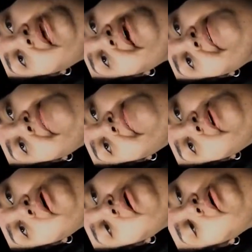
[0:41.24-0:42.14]
if
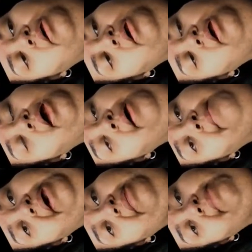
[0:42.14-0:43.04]

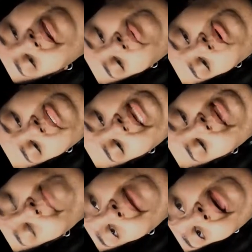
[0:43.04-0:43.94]
Bath & Body Works
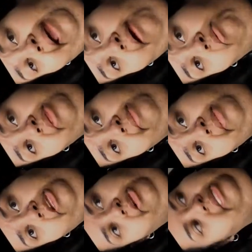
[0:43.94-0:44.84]
came back out with them
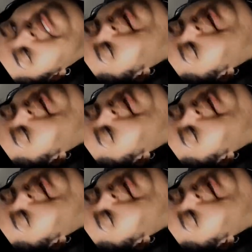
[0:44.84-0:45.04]
during the